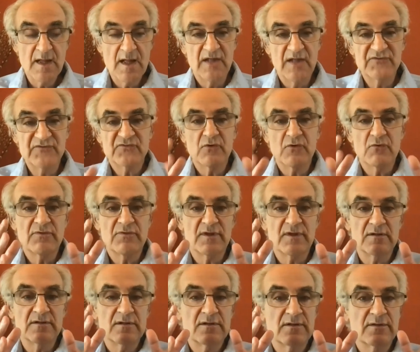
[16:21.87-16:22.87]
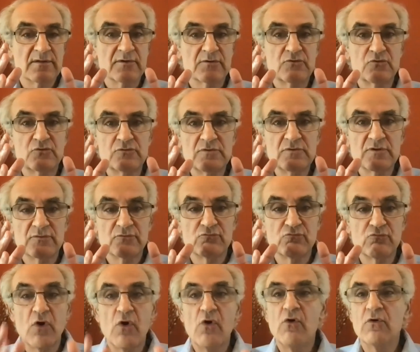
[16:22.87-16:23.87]
And so the, the, the
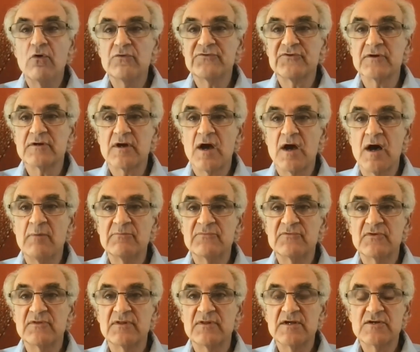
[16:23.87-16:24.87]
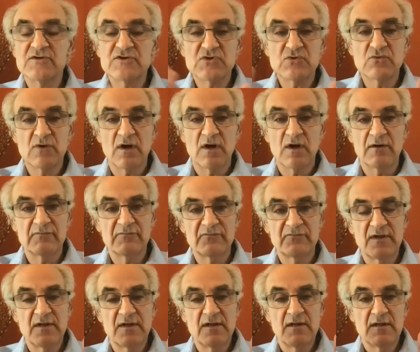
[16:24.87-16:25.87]
role to come to the issue of,
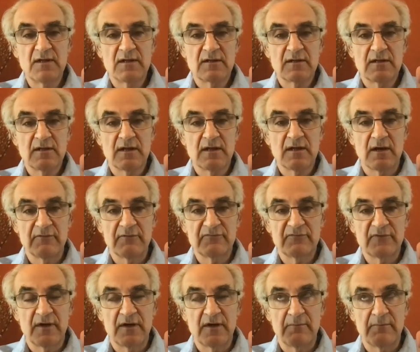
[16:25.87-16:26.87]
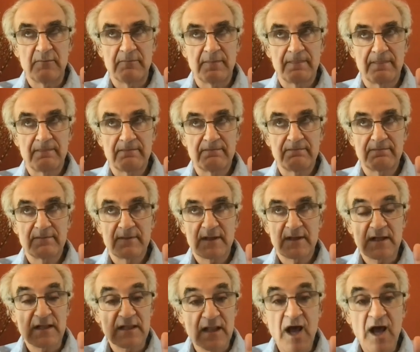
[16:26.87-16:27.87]
of um,
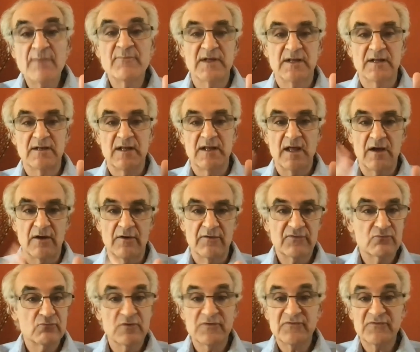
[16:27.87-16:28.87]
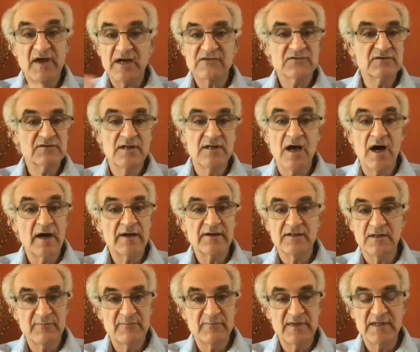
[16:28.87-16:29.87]
climate and health was actually not
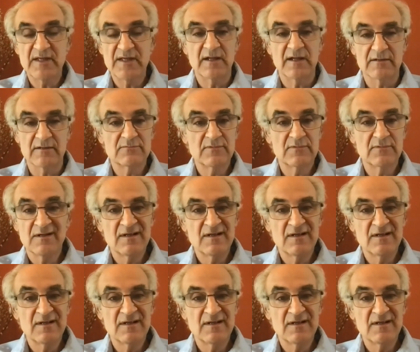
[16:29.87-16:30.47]
in the beginning.